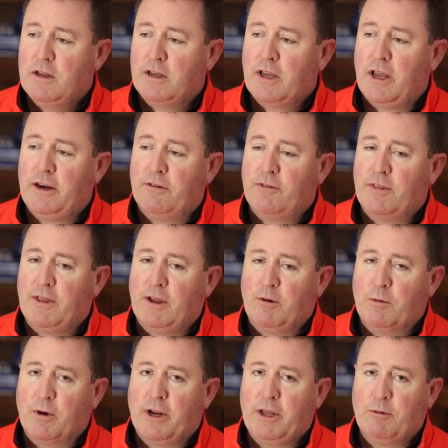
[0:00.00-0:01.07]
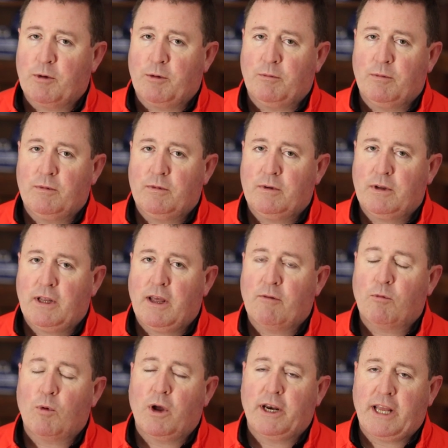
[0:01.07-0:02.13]
kind of thing where he would
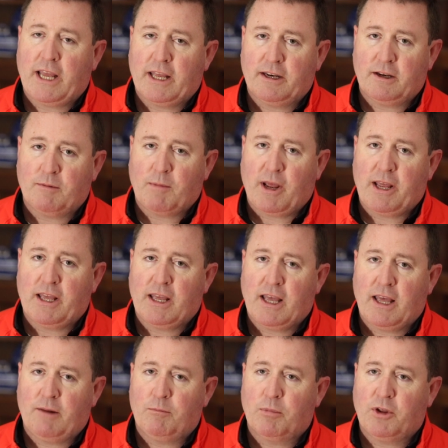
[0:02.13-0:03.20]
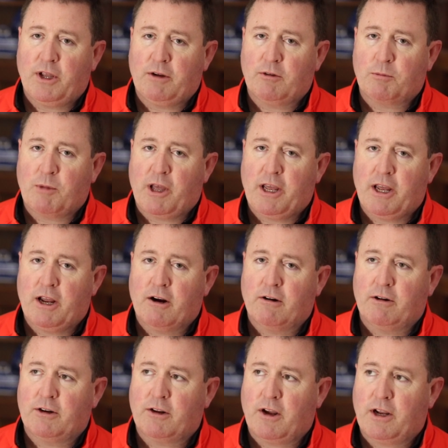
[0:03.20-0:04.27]
have one hand in my head playing with my
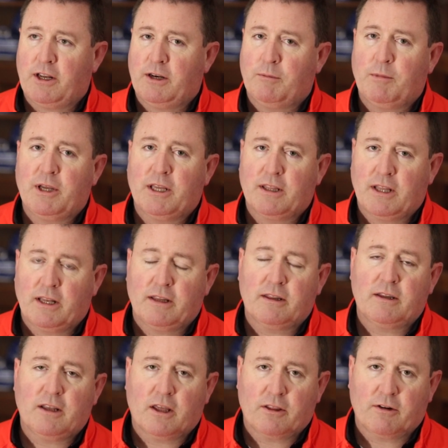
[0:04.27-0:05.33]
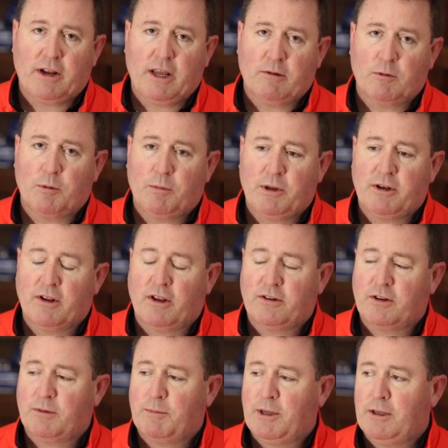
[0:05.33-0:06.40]
hair and talking to me, and then the other hand would be
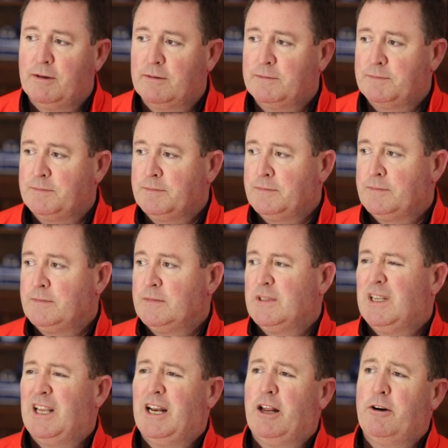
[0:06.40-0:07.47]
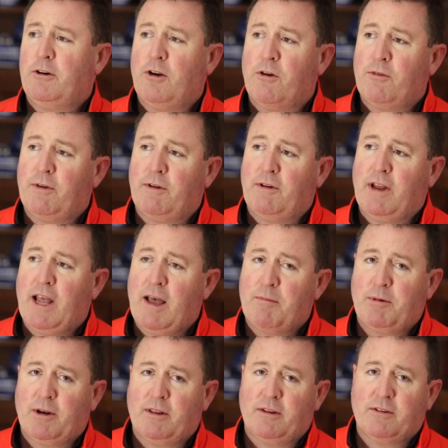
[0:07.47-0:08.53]
touching me. And I don't know if it
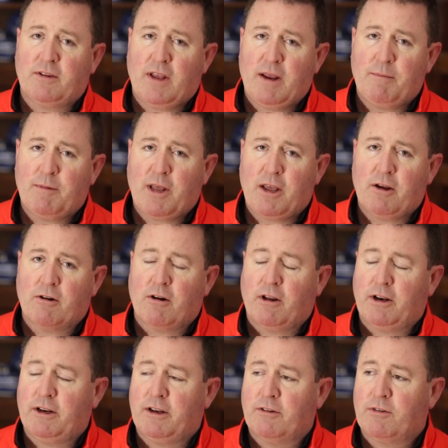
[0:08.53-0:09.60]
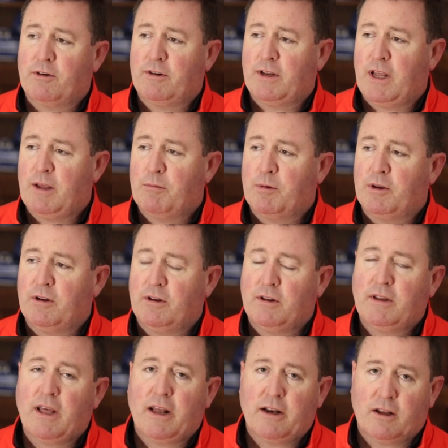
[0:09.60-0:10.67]
happened on the same day or on a different day, but
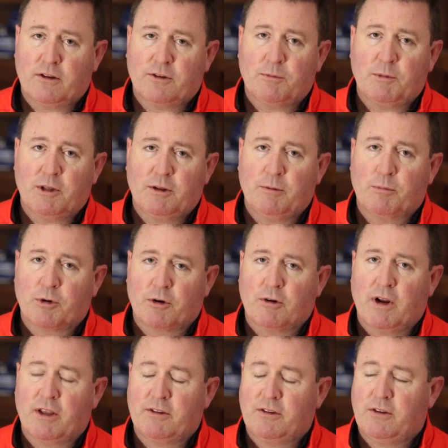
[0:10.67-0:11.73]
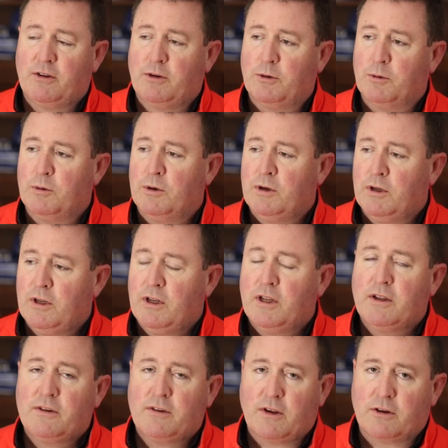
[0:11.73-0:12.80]
that ultimately progressed to
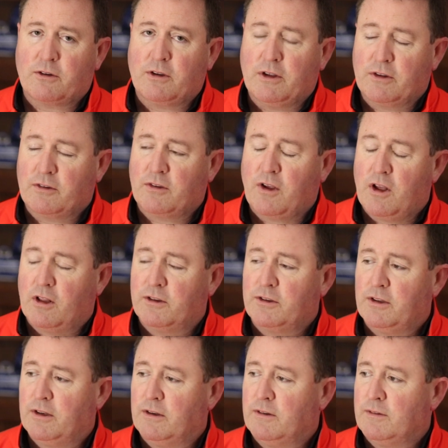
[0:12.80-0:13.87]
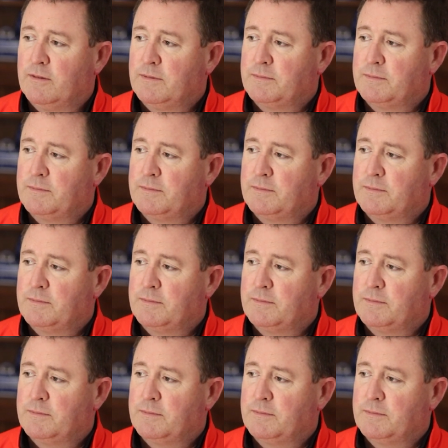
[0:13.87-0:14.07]
sexually assault. And